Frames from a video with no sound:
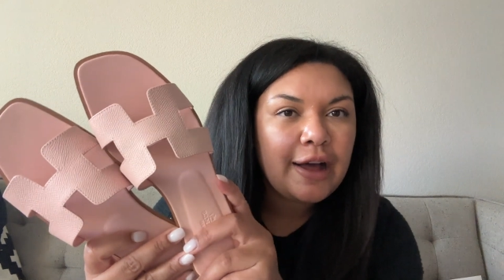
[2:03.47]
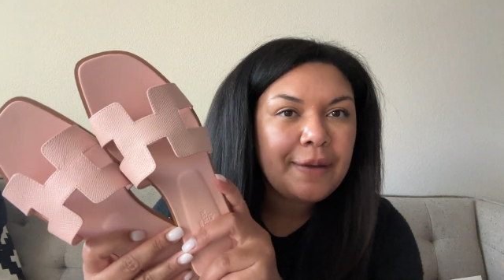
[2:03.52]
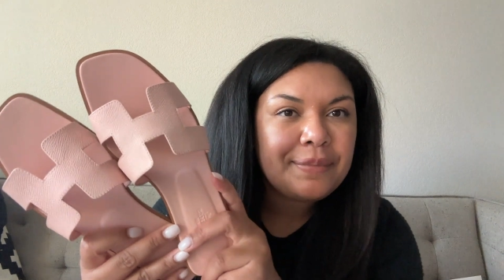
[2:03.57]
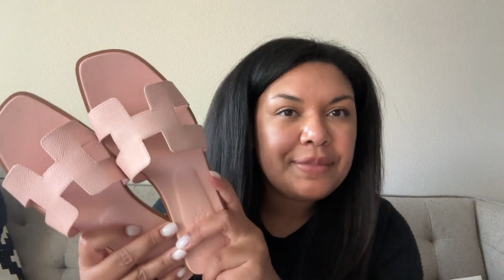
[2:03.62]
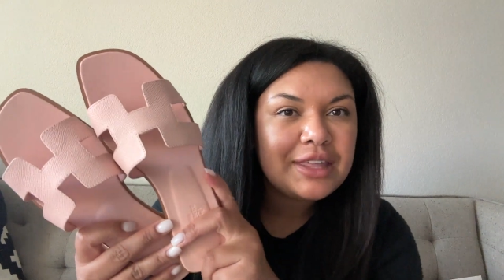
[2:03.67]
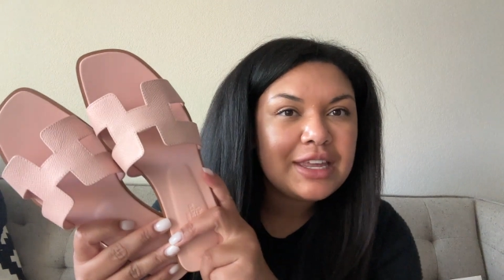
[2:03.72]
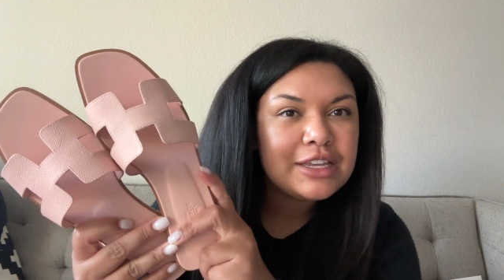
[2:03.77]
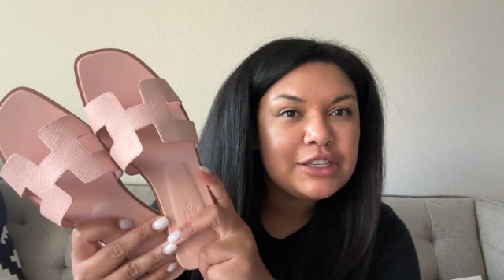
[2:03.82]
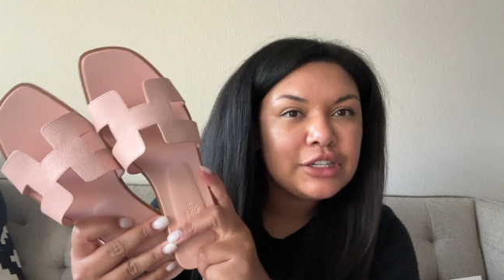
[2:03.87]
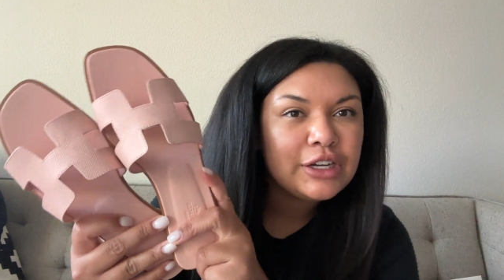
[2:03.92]

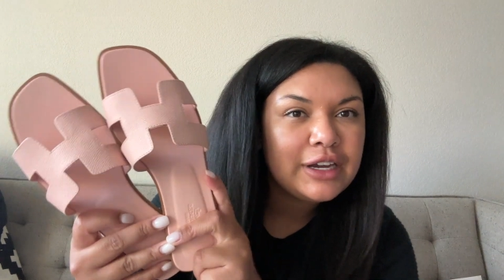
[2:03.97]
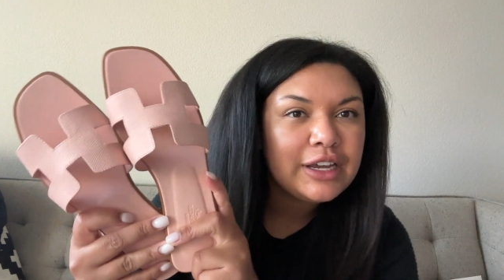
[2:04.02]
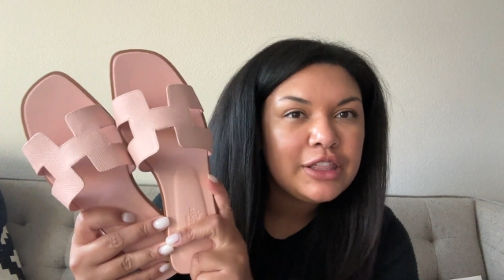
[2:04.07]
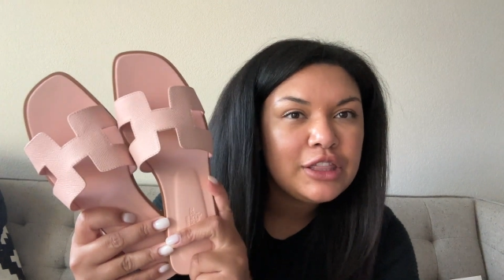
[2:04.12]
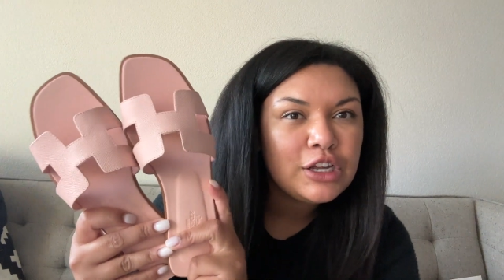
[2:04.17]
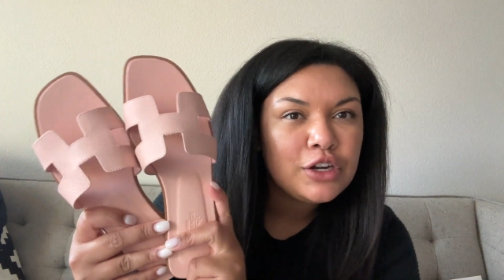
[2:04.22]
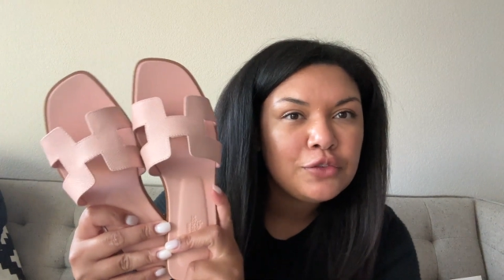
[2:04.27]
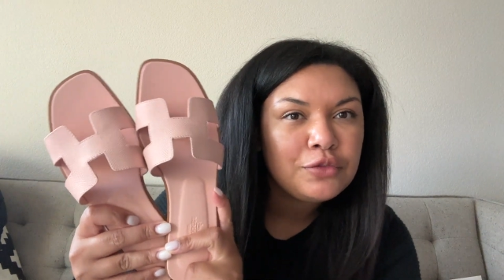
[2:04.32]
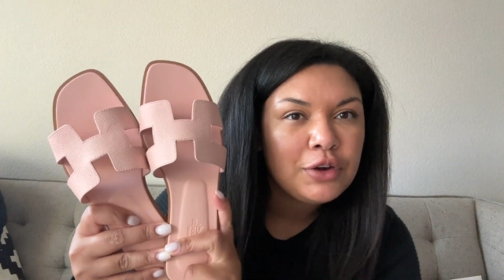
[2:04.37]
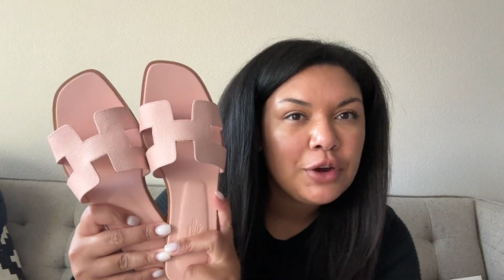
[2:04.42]
These are in
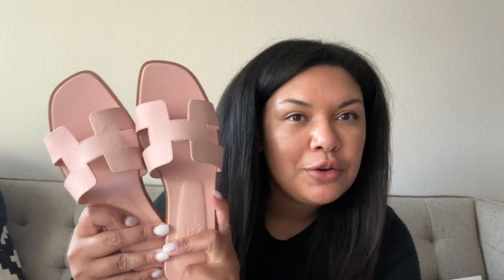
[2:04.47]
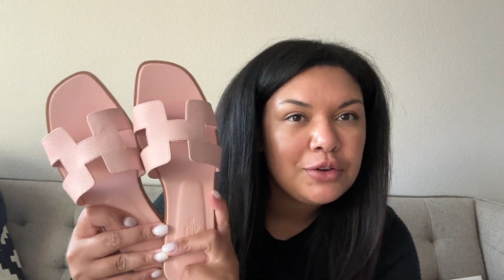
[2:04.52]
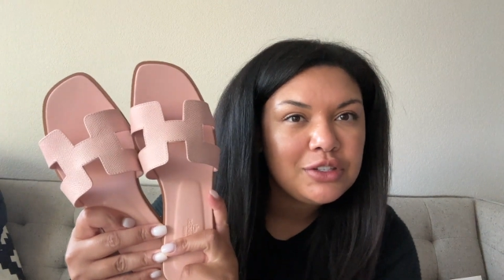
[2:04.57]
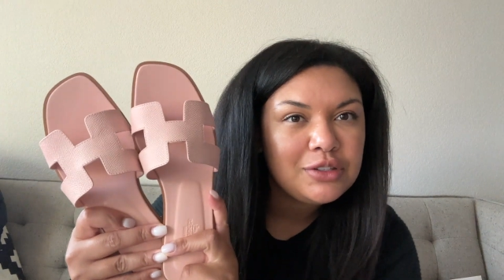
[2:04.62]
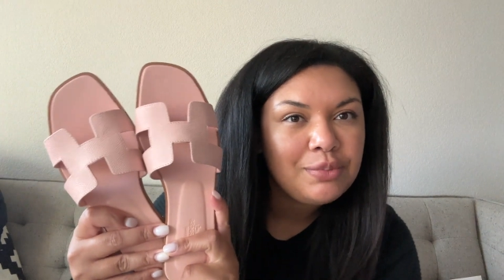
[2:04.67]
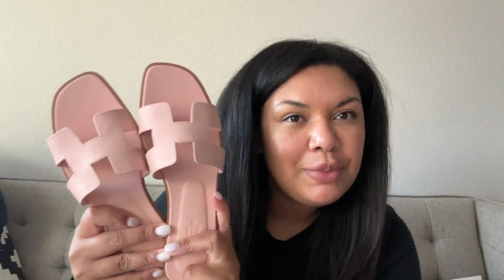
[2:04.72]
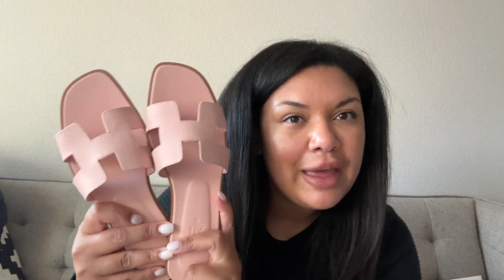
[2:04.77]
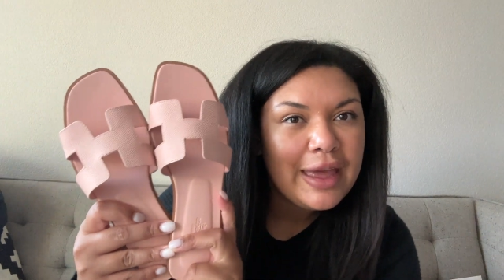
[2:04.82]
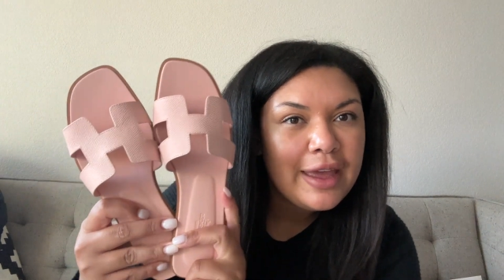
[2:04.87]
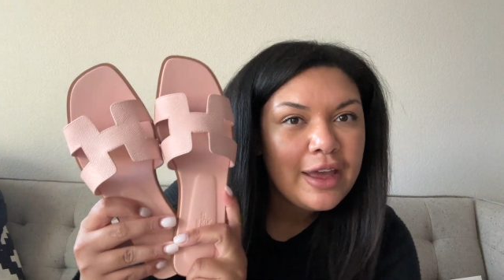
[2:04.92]
the rose
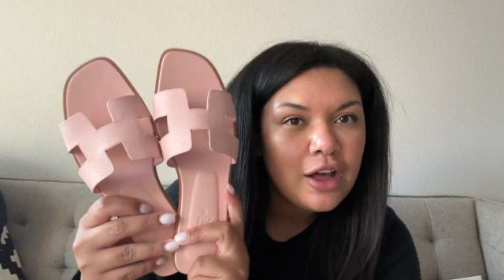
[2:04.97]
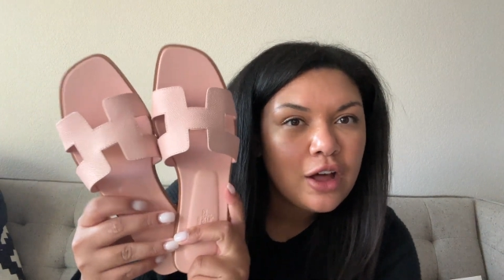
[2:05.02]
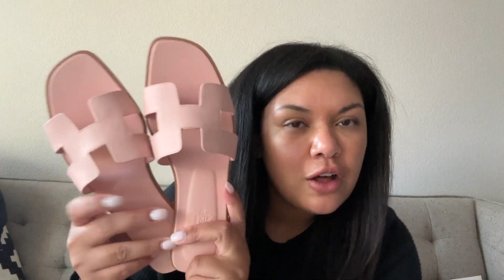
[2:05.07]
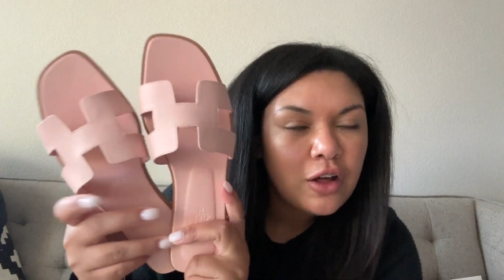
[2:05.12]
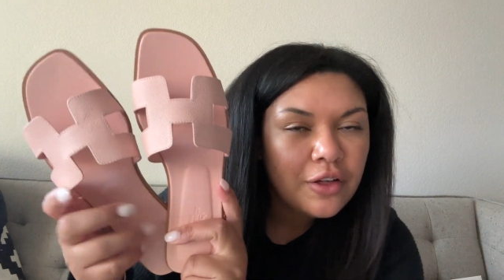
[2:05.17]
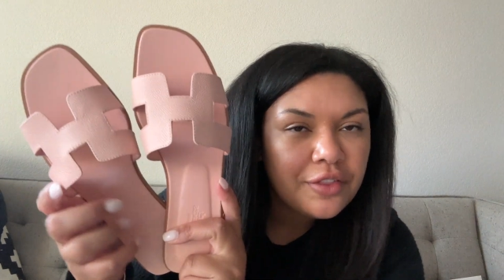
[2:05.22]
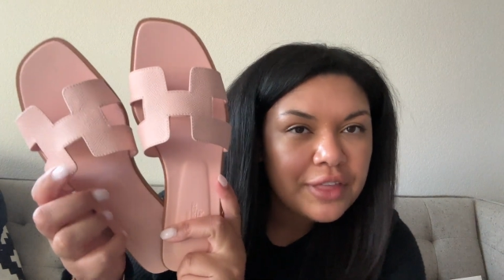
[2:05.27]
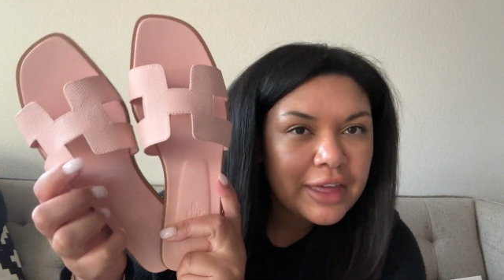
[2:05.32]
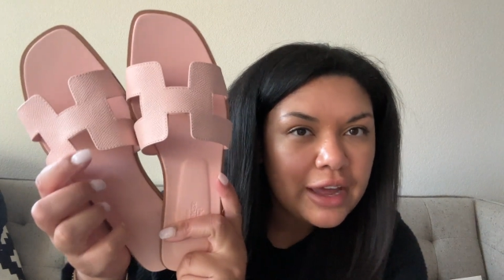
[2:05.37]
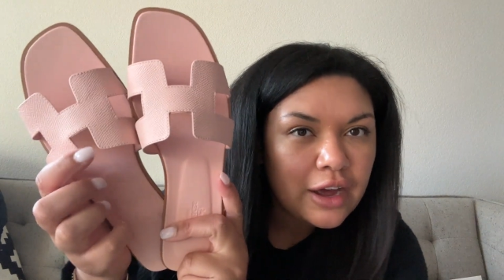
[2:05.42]

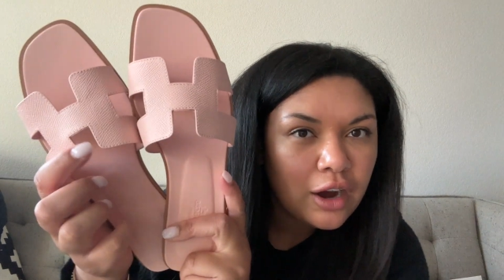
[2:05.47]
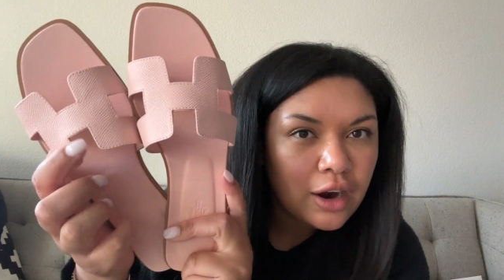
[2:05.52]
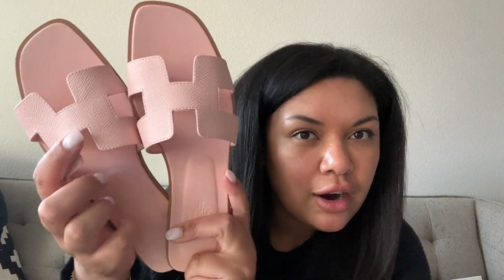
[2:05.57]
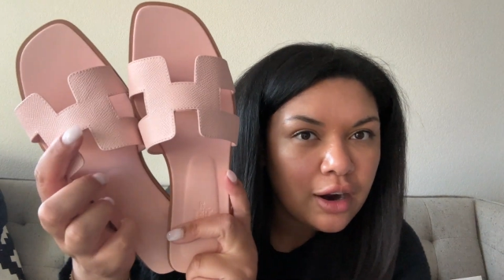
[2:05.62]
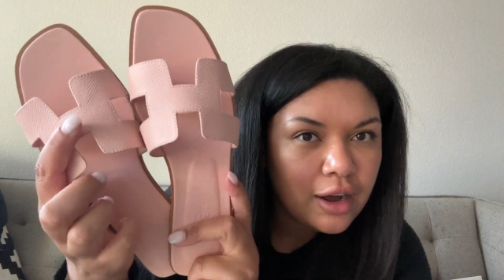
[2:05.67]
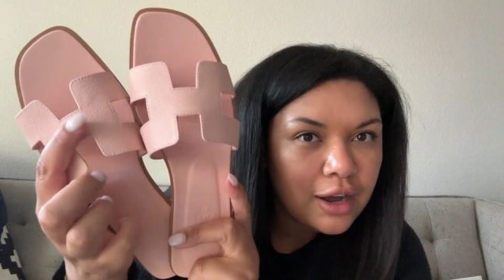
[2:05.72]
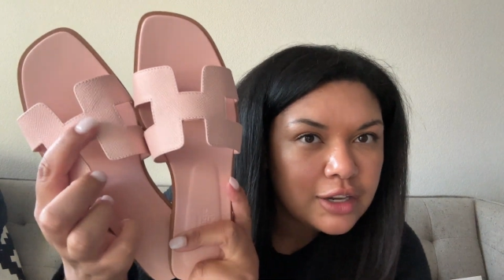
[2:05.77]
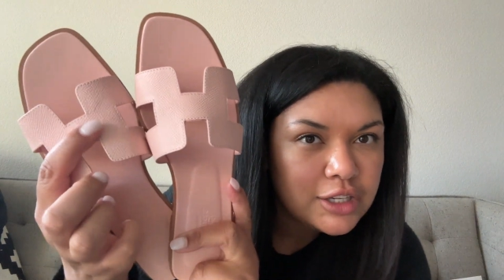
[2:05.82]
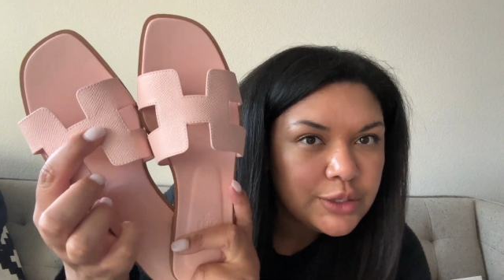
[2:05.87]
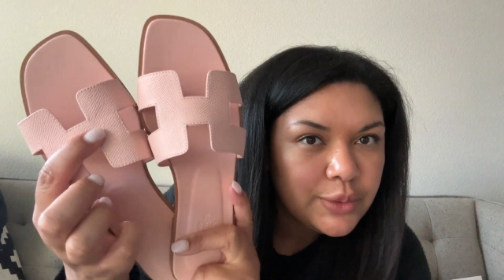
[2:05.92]
pale. They are
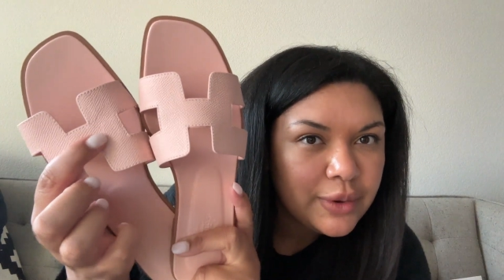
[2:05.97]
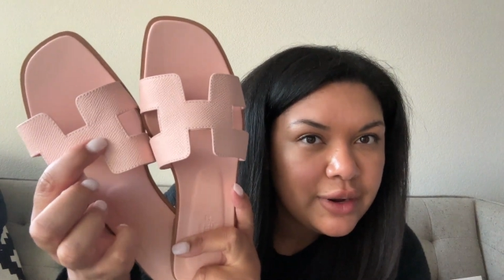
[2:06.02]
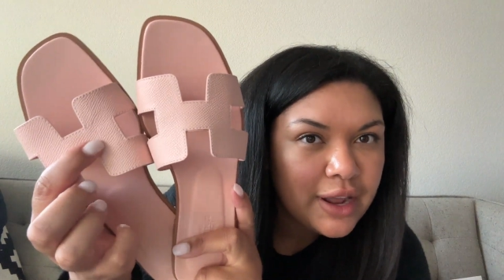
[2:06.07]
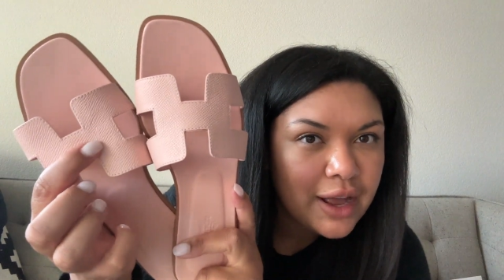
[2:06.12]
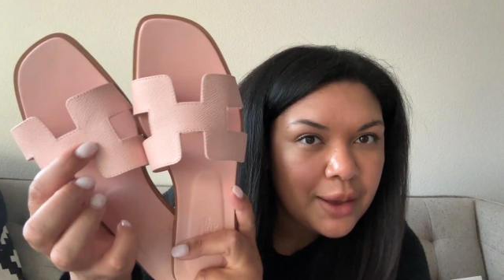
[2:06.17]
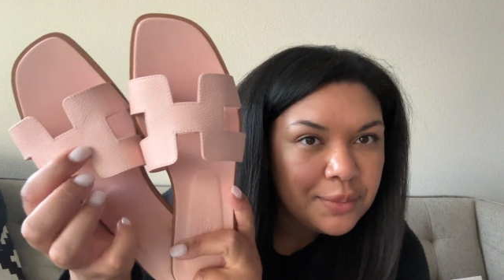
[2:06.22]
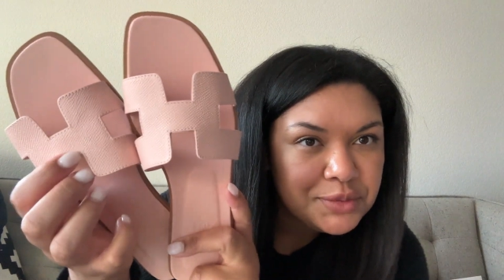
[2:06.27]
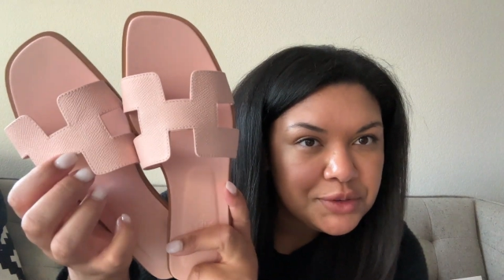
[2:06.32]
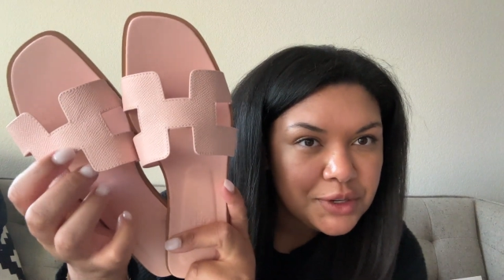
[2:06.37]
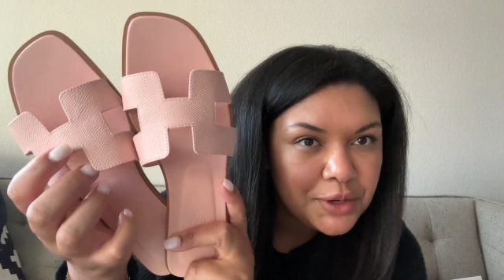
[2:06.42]
also in
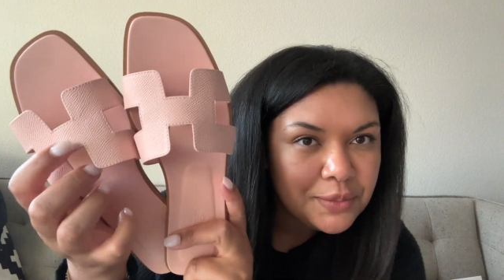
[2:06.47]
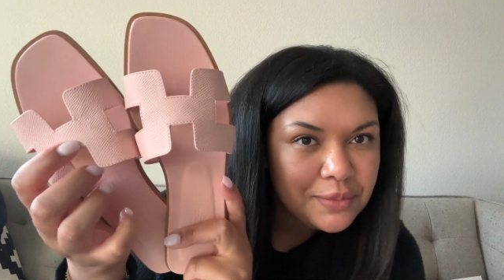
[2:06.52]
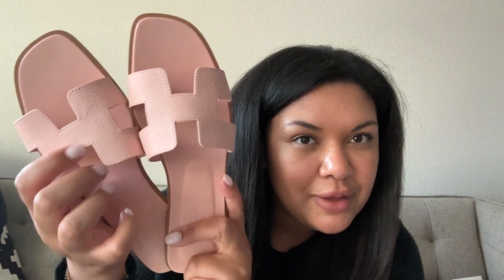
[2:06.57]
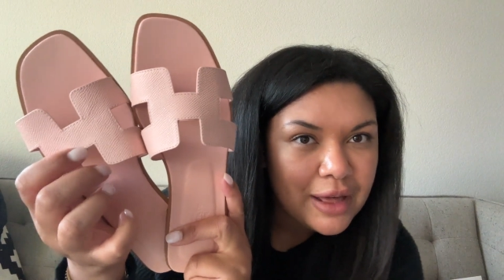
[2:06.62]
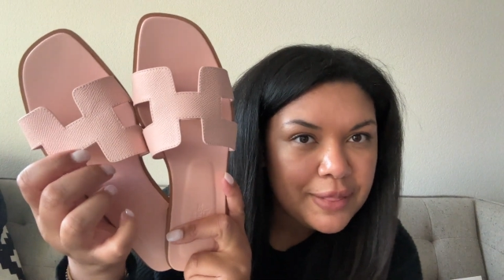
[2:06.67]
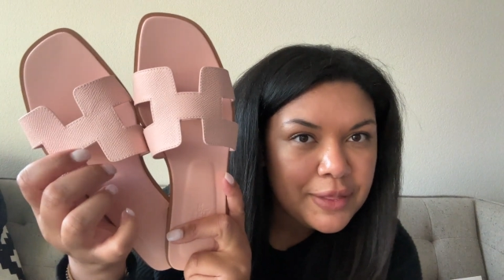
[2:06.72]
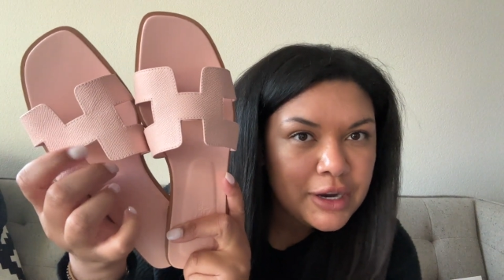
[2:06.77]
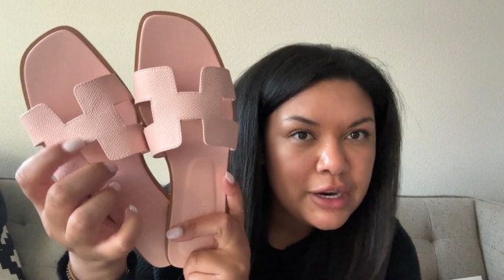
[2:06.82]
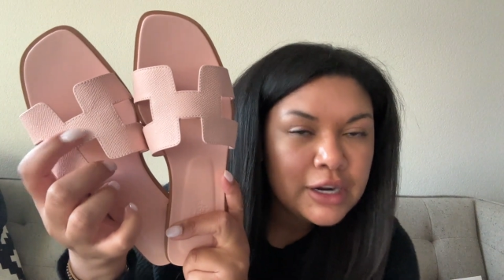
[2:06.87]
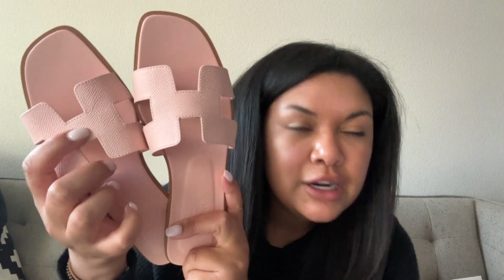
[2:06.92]
Epsom
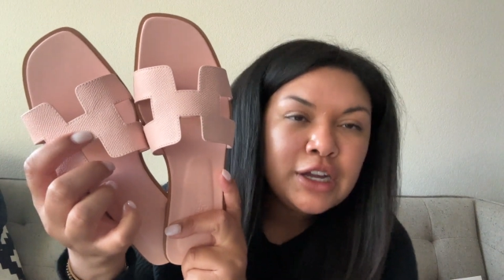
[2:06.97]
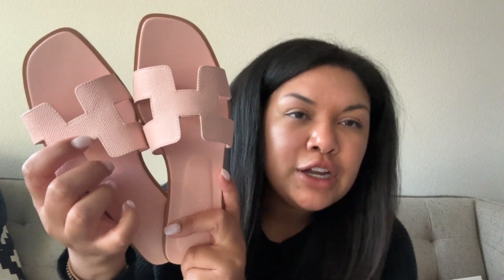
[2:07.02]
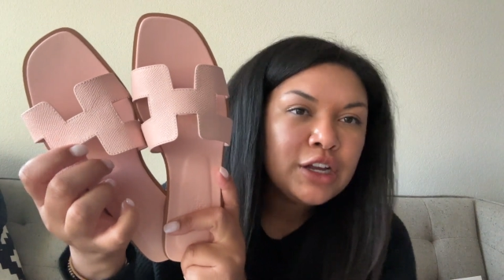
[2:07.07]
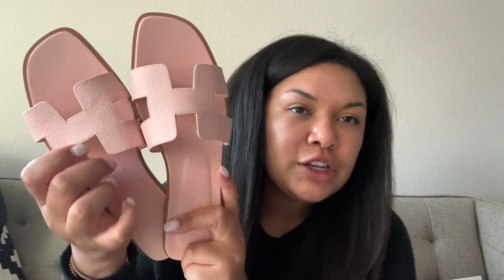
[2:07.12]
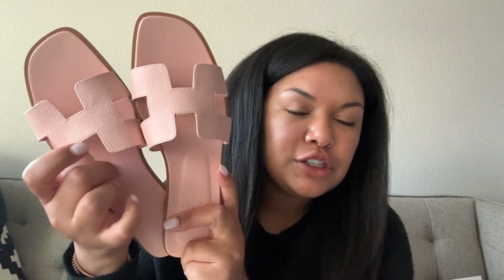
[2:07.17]
leather.